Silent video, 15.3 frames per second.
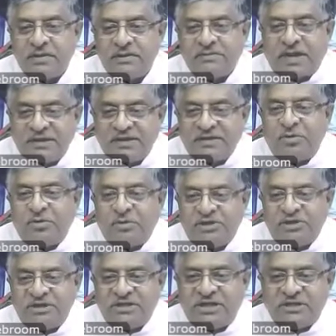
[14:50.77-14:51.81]
Narendra Modi
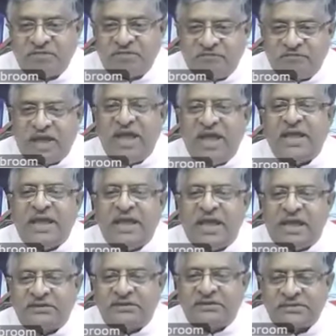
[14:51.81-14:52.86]
ji, that the way he
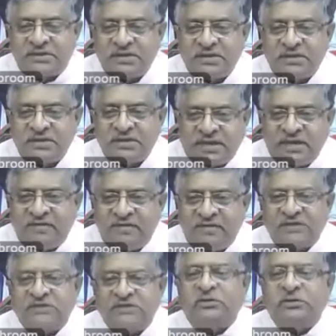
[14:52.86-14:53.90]
has given
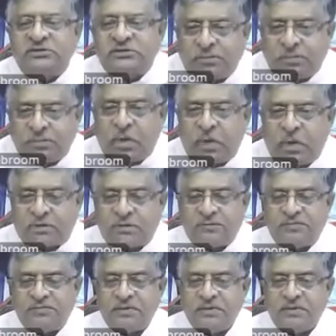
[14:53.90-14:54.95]
us full support,
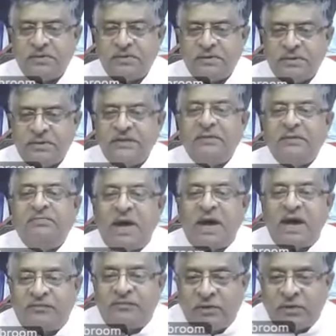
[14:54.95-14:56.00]
he's a
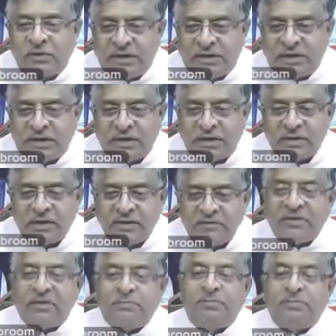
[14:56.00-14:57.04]
powerful leader
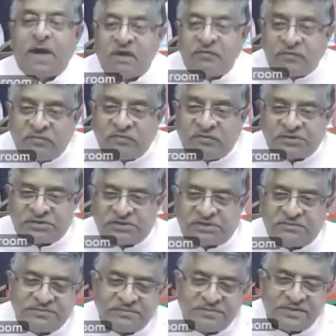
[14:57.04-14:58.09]
with a powerful vision.
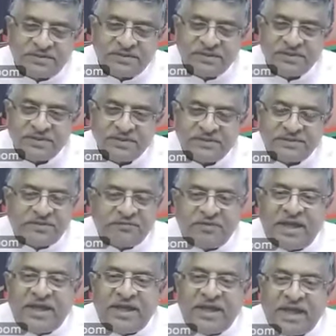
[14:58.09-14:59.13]
The
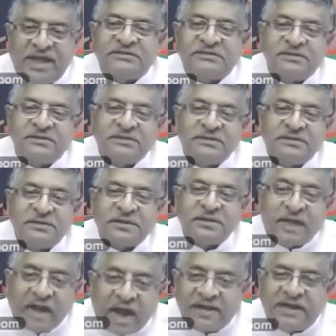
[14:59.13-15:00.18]
way he has
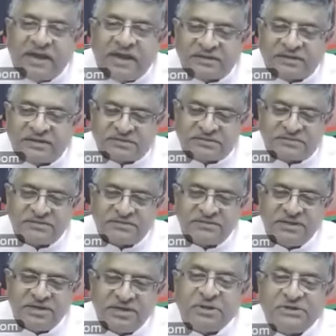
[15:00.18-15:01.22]
guided us
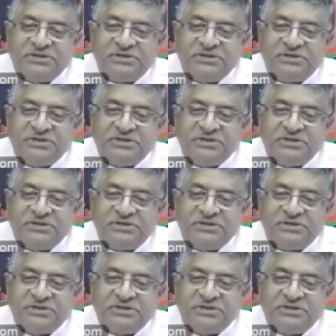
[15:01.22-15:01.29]
to